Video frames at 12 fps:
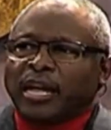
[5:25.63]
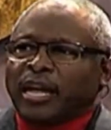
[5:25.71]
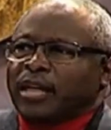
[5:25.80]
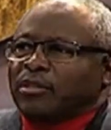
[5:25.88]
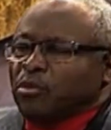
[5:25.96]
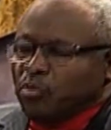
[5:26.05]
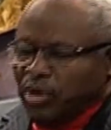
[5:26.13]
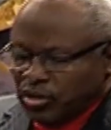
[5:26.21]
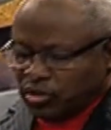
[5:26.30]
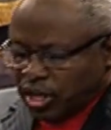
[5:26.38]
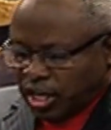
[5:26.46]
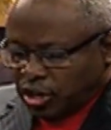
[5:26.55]
And the
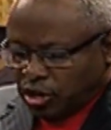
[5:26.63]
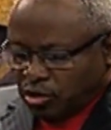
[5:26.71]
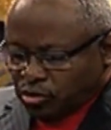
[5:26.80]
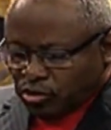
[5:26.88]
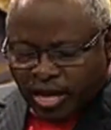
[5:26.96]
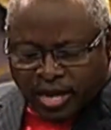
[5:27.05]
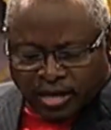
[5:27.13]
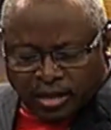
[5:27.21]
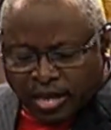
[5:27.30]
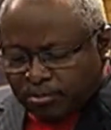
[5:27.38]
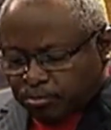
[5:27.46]
reason He used that in that